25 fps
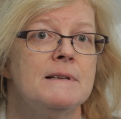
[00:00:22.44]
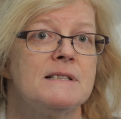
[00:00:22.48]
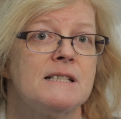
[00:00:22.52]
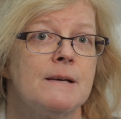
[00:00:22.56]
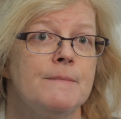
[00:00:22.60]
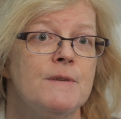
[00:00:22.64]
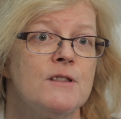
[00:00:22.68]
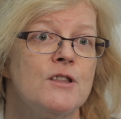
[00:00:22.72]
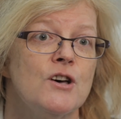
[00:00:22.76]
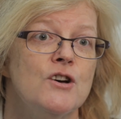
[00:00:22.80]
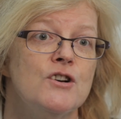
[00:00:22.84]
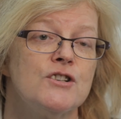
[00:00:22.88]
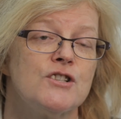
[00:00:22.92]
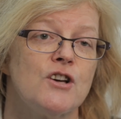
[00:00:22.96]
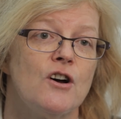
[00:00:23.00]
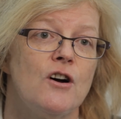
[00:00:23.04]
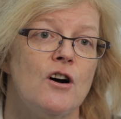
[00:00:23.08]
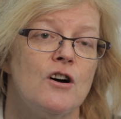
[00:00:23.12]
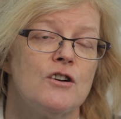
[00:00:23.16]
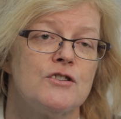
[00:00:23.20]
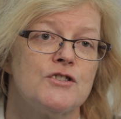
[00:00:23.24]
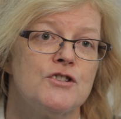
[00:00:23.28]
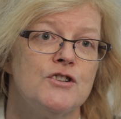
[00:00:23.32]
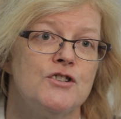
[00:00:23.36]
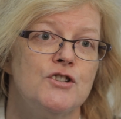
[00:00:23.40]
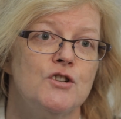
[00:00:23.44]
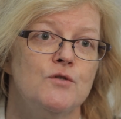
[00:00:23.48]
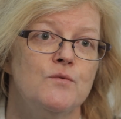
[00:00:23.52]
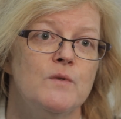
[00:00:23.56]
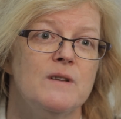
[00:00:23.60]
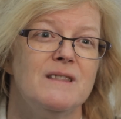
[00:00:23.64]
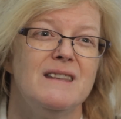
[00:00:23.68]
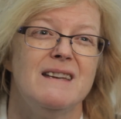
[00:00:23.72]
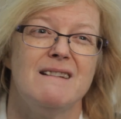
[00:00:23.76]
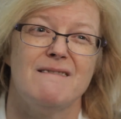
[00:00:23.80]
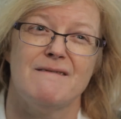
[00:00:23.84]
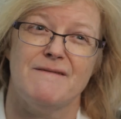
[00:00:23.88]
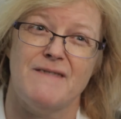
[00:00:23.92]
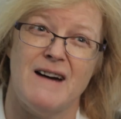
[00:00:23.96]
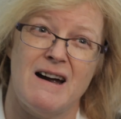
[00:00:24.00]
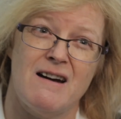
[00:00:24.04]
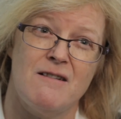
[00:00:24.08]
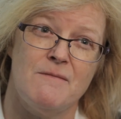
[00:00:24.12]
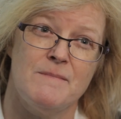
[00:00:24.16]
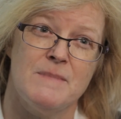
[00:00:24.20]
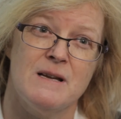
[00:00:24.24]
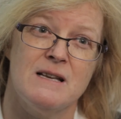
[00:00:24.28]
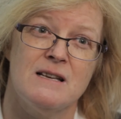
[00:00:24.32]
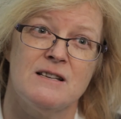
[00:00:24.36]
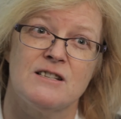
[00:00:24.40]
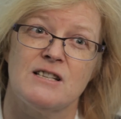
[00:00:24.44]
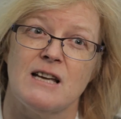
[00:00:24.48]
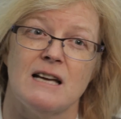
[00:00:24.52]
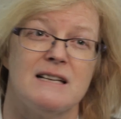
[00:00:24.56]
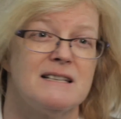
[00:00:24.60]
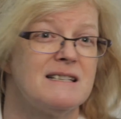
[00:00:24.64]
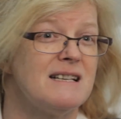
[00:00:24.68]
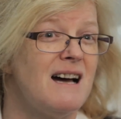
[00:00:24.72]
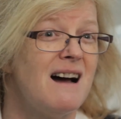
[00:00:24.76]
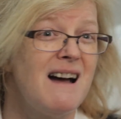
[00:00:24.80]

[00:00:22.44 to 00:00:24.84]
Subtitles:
Some of those are to do with the environment,